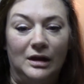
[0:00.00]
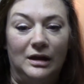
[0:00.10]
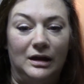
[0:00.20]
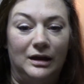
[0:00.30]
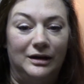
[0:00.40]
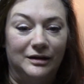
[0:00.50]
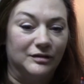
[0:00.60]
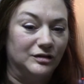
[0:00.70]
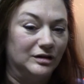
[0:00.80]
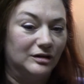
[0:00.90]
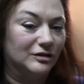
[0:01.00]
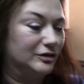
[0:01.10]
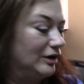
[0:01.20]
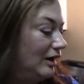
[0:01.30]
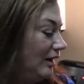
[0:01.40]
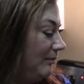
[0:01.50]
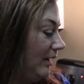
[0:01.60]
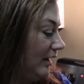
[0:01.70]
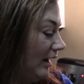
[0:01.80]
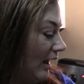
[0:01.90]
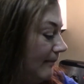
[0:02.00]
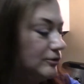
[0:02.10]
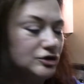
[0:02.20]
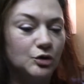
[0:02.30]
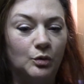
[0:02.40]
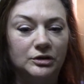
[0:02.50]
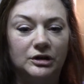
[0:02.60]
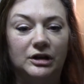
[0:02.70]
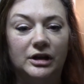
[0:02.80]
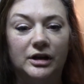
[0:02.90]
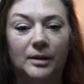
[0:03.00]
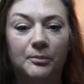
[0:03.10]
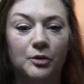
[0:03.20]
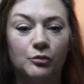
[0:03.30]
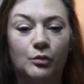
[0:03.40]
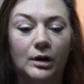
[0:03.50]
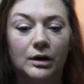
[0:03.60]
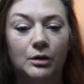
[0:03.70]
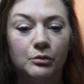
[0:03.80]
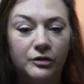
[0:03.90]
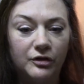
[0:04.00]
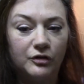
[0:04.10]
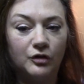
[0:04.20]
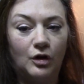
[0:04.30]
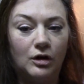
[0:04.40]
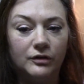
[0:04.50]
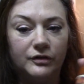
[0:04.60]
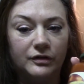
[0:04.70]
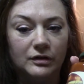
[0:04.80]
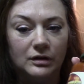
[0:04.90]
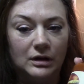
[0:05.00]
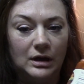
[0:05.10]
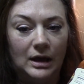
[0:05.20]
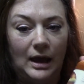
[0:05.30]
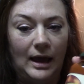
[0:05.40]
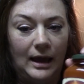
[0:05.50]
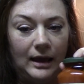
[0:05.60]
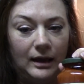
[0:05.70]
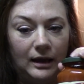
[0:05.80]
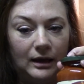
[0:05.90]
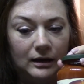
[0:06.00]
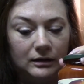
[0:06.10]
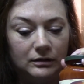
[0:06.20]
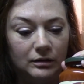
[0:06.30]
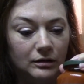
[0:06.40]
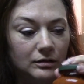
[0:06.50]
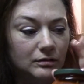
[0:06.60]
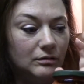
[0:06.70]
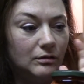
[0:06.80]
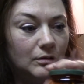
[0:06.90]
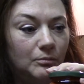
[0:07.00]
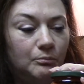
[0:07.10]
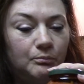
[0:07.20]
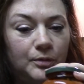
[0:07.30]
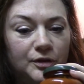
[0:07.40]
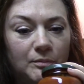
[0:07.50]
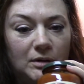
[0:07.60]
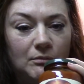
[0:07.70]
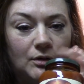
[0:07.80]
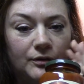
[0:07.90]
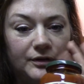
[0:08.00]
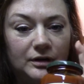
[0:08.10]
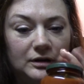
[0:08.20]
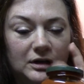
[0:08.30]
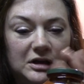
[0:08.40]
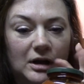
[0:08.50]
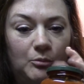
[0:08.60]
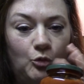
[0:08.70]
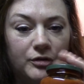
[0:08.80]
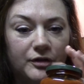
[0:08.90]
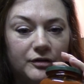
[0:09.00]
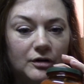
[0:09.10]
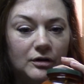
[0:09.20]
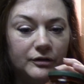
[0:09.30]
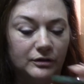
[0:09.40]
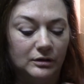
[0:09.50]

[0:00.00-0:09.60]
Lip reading: It is dinner time and I'm just going to heat up the Rao's sauce and put the meatballs in to heat up with the sauce.